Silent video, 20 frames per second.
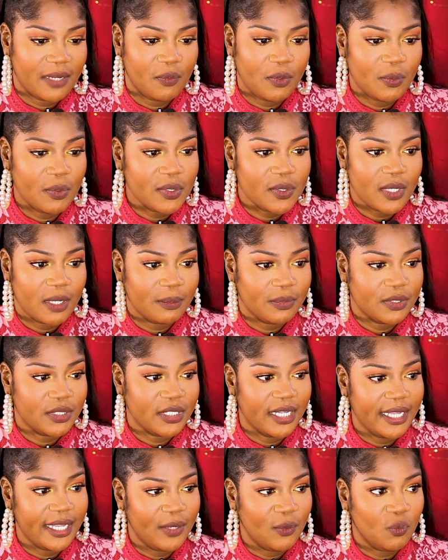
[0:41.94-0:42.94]
We went to
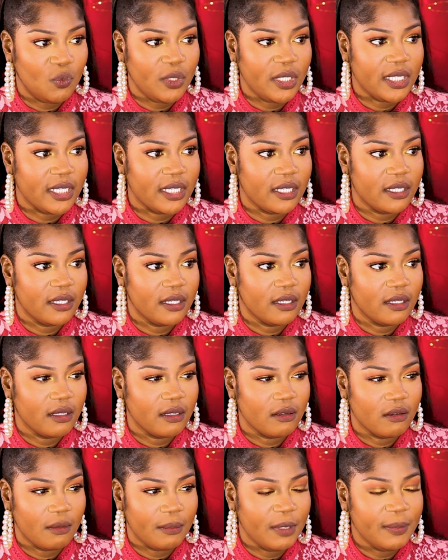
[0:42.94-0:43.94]
Abuja a week,
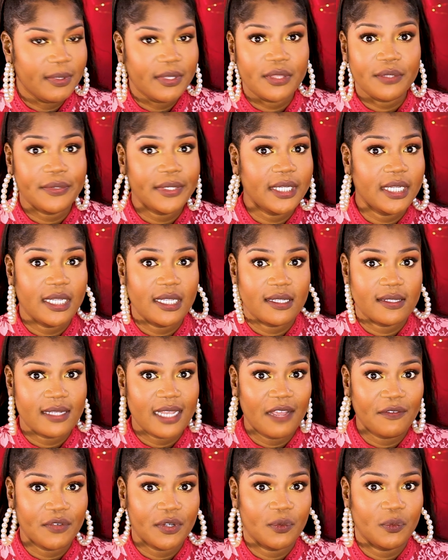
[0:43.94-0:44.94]
or maybe 3 days
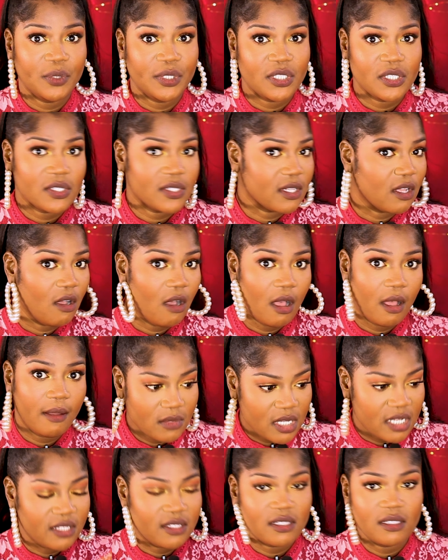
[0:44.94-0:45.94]
after we just got
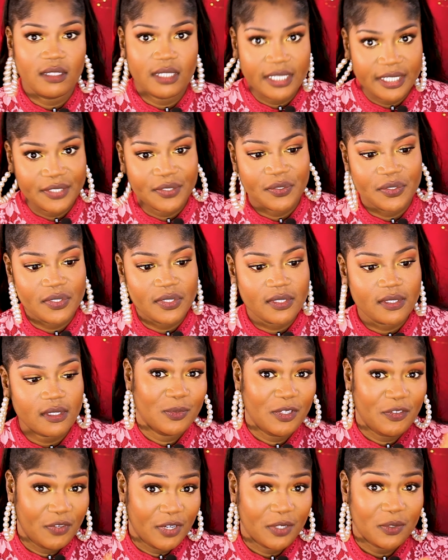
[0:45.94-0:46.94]
into Lagos.
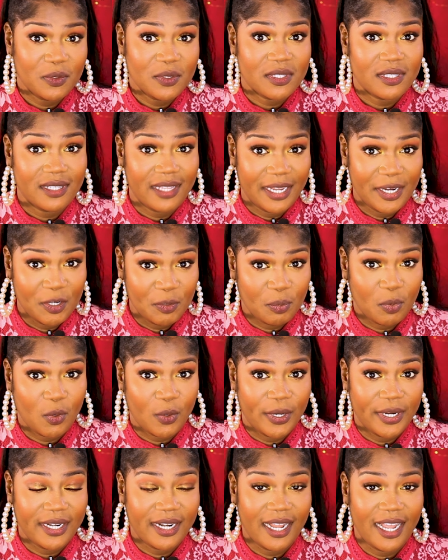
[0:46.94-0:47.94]
If you're going to the
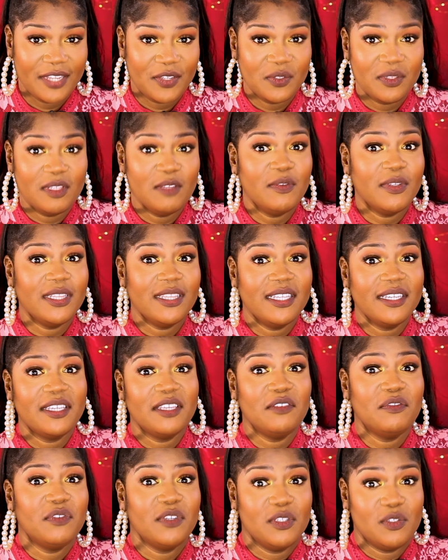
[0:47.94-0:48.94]
airport and you live in
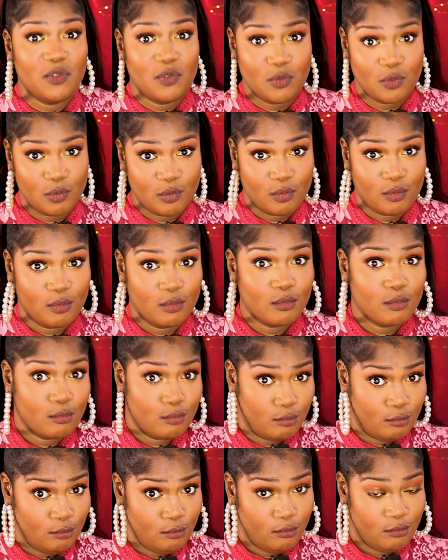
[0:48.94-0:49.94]
Lekki Phase 2,
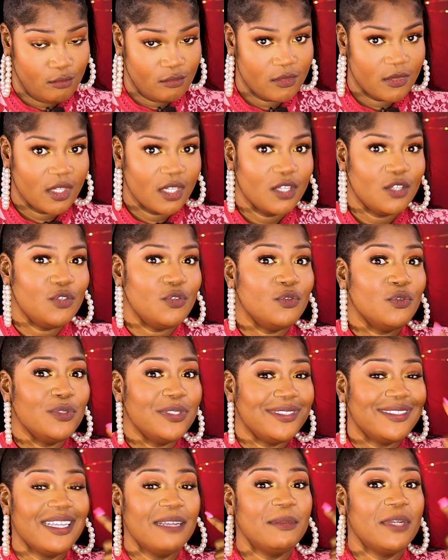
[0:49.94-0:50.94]
you know
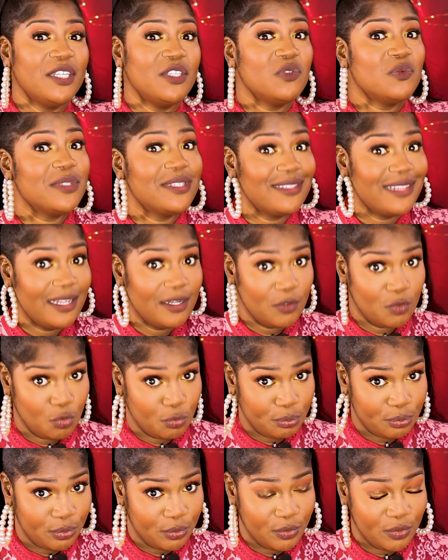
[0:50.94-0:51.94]
the time that you will stand
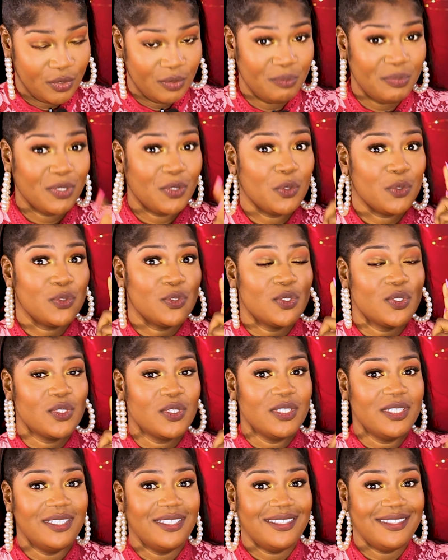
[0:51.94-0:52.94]
up
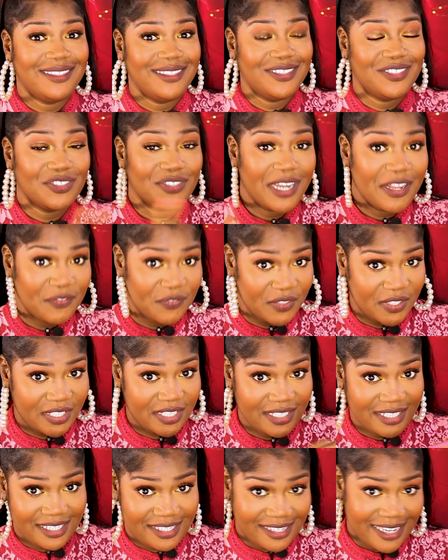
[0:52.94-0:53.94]
because the
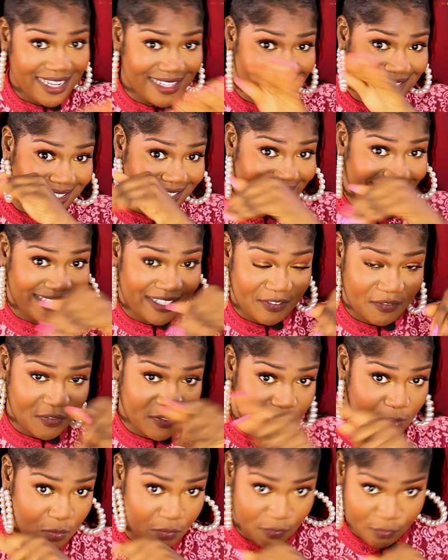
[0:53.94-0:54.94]
traffic in that Lekki
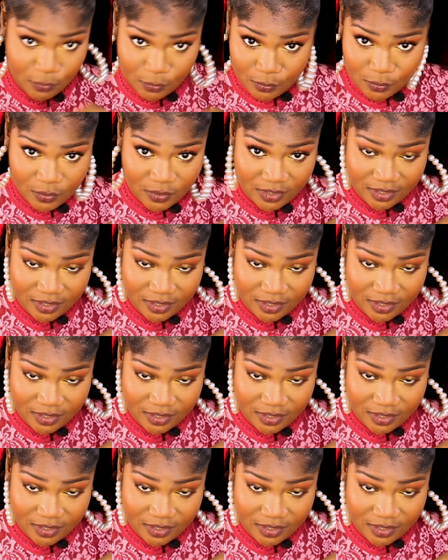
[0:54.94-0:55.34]
festival.